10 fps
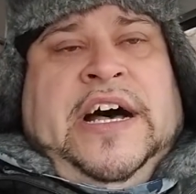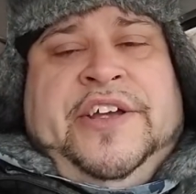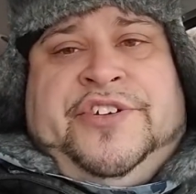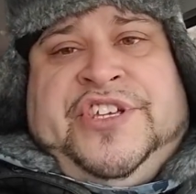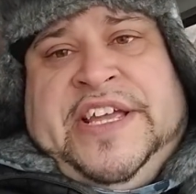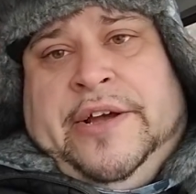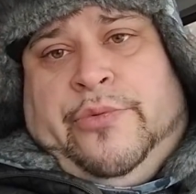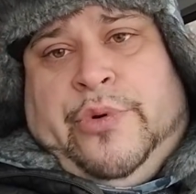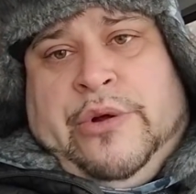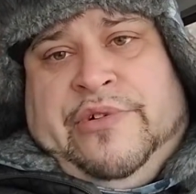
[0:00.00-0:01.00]
You're seeing
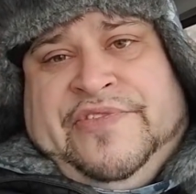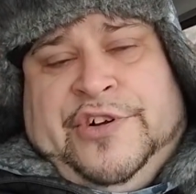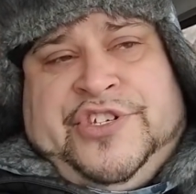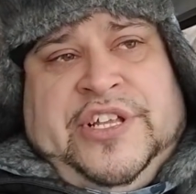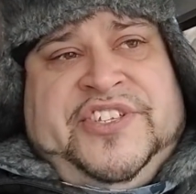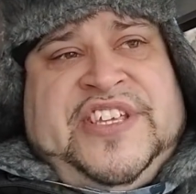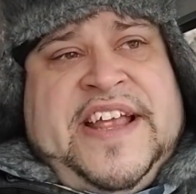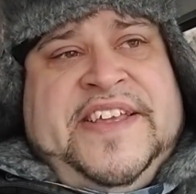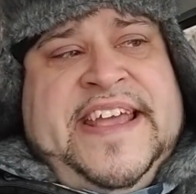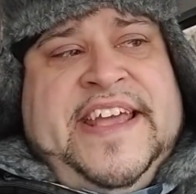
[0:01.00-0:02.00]
a reversal in
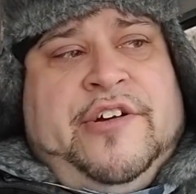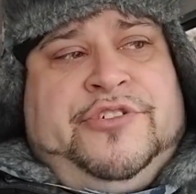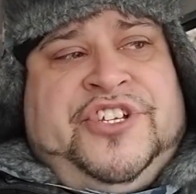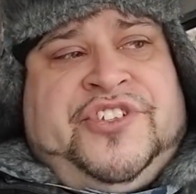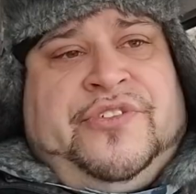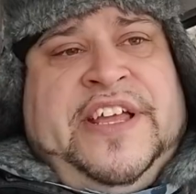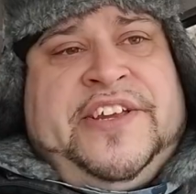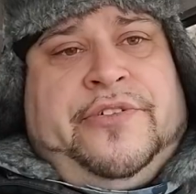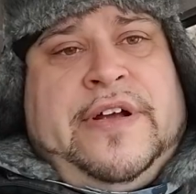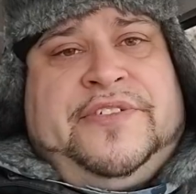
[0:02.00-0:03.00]
San Diego, just in
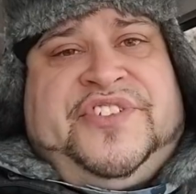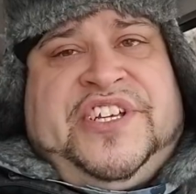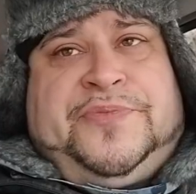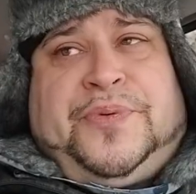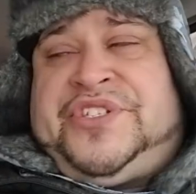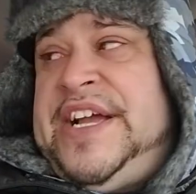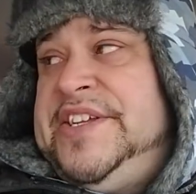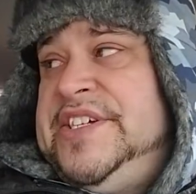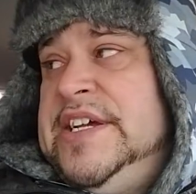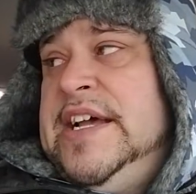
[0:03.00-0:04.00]
and around
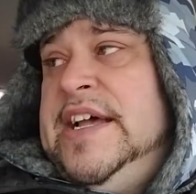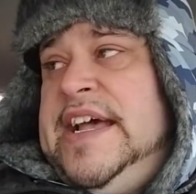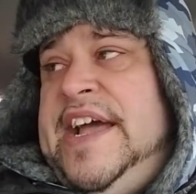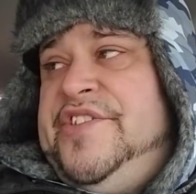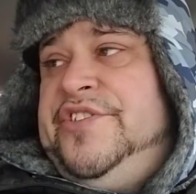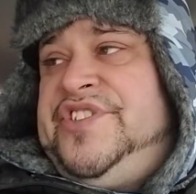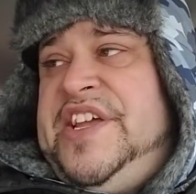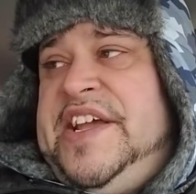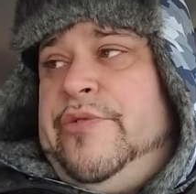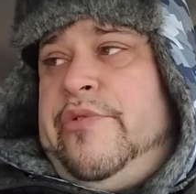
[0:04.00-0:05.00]
6%, and you're
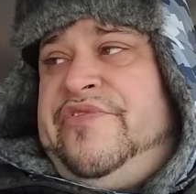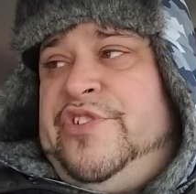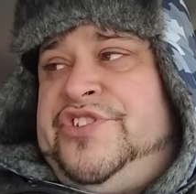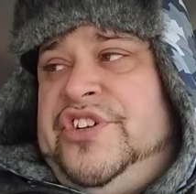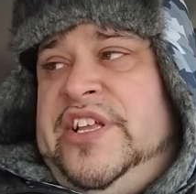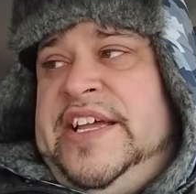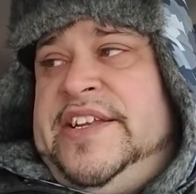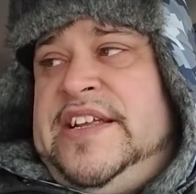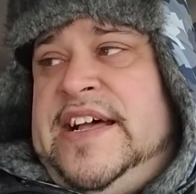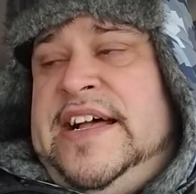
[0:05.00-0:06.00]
seeing a reversal in